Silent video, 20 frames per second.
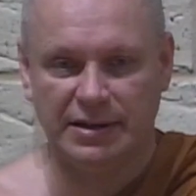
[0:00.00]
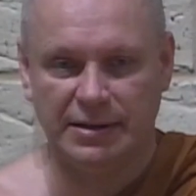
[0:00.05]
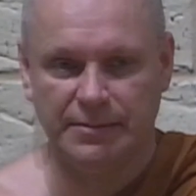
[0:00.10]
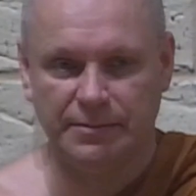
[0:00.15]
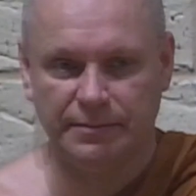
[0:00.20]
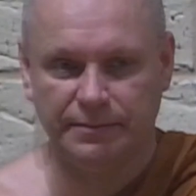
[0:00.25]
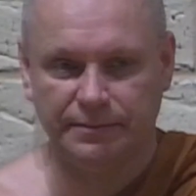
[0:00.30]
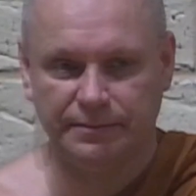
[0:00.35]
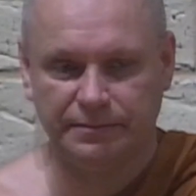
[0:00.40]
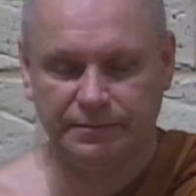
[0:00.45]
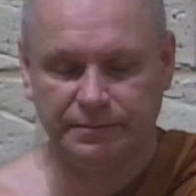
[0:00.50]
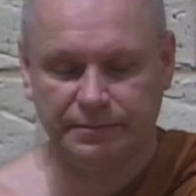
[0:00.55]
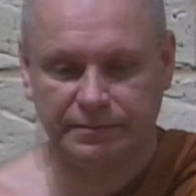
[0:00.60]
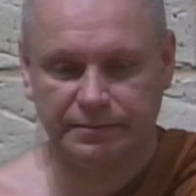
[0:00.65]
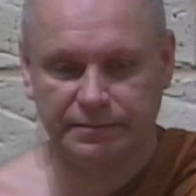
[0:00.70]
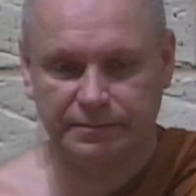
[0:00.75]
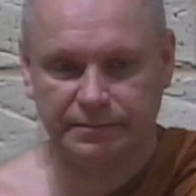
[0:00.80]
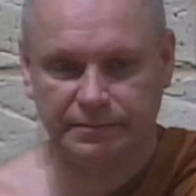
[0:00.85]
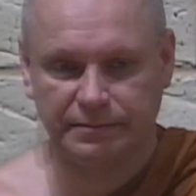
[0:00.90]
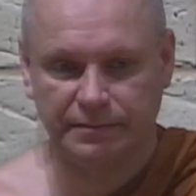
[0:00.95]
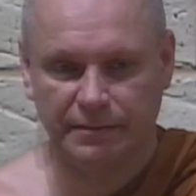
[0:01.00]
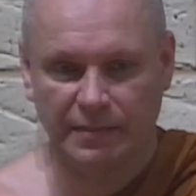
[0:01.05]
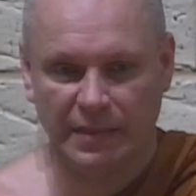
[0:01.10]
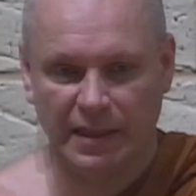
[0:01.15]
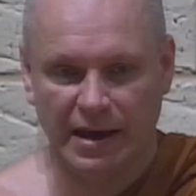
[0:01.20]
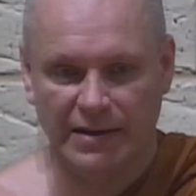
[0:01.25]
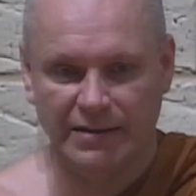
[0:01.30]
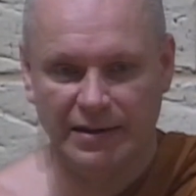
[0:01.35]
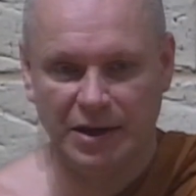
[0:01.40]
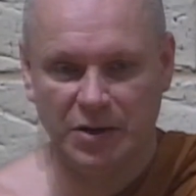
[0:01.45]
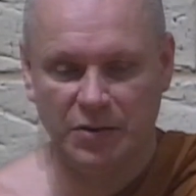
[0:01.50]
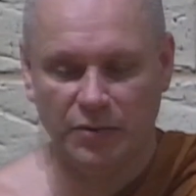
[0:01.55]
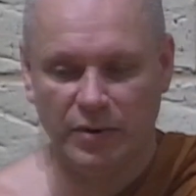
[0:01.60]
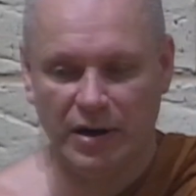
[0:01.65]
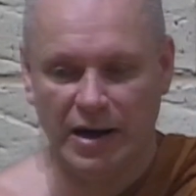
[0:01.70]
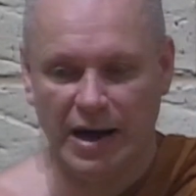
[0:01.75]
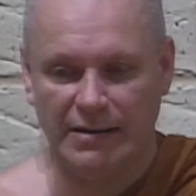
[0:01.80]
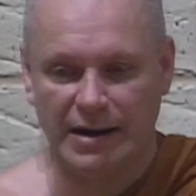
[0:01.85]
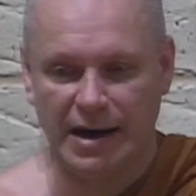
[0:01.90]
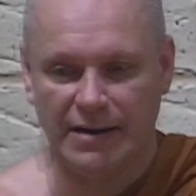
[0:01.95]
I think
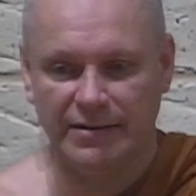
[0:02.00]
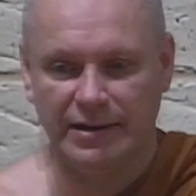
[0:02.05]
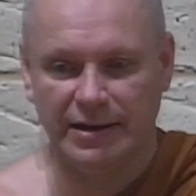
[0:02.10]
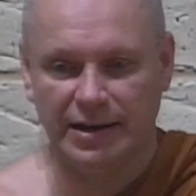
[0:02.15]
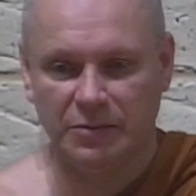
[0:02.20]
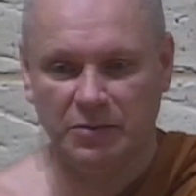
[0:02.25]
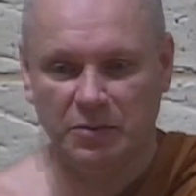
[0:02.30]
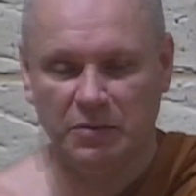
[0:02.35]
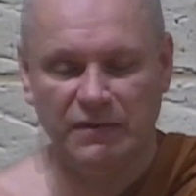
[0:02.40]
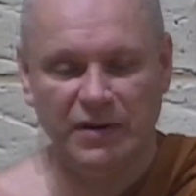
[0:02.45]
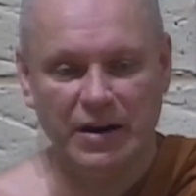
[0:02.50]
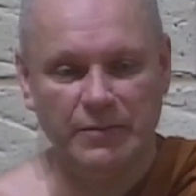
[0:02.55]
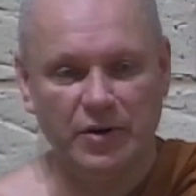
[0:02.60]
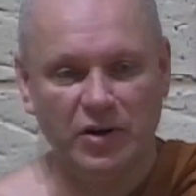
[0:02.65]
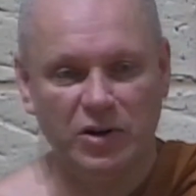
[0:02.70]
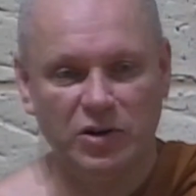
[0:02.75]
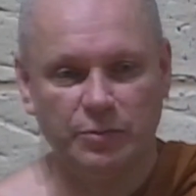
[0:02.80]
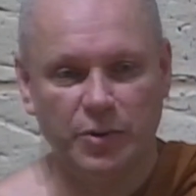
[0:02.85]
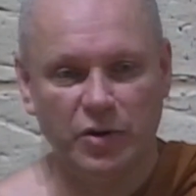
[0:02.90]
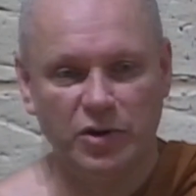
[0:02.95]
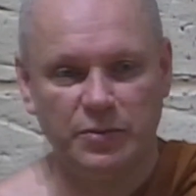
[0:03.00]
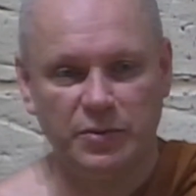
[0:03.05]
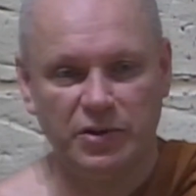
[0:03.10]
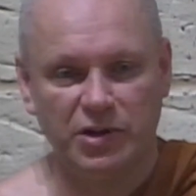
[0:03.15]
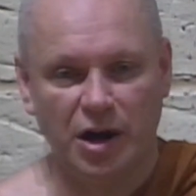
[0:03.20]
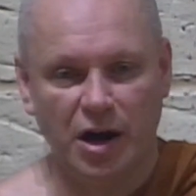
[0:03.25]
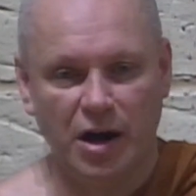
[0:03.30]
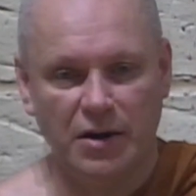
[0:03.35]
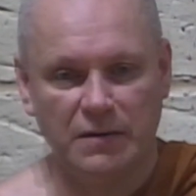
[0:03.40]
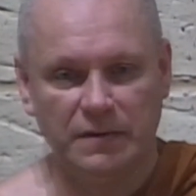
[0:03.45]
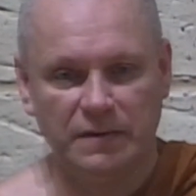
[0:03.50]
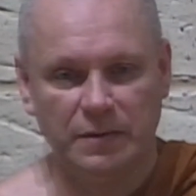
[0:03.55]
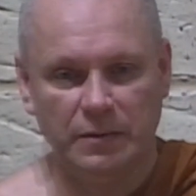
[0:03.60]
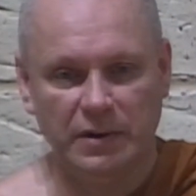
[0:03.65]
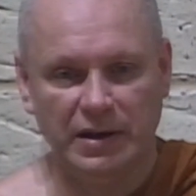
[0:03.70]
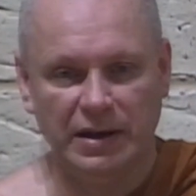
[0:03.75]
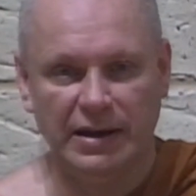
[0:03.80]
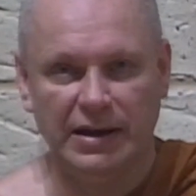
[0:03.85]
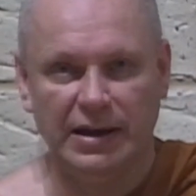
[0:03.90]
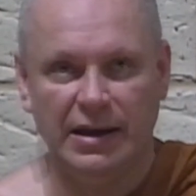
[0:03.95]
it would be very much harder for
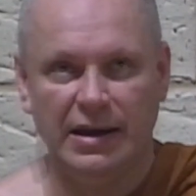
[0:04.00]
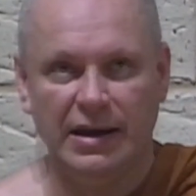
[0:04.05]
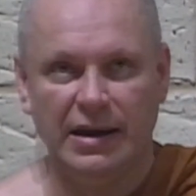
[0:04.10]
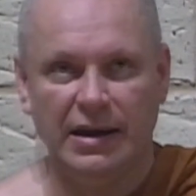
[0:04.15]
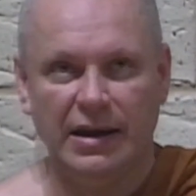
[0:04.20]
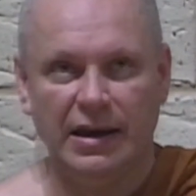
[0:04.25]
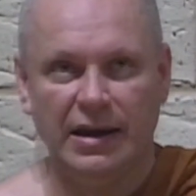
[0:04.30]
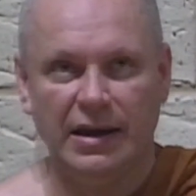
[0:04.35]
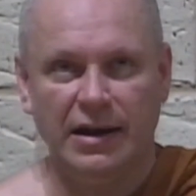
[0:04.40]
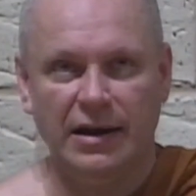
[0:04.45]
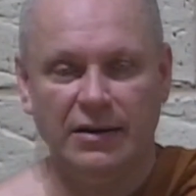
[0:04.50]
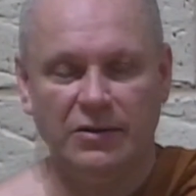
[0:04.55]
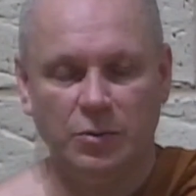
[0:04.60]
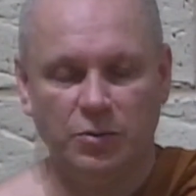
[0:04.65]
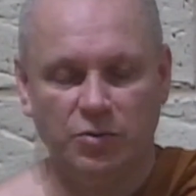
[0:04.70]
me to